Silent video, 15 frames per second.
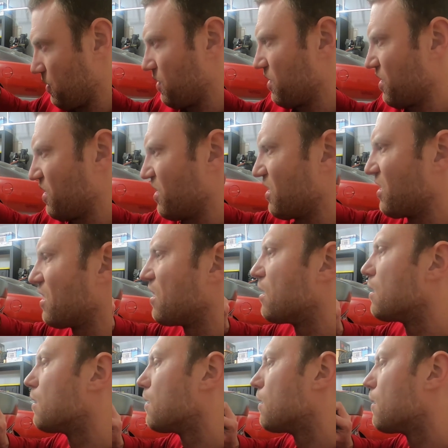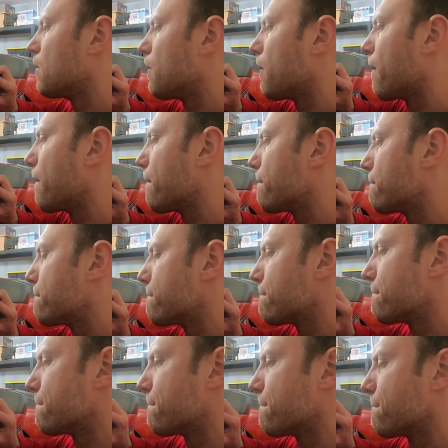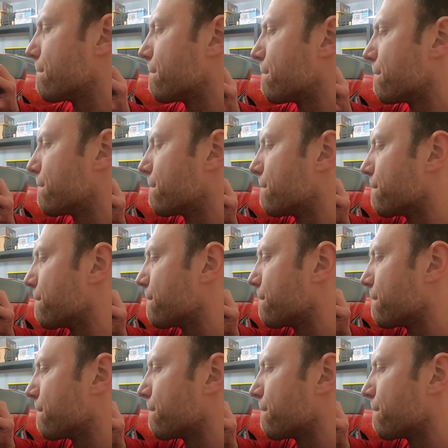(silence)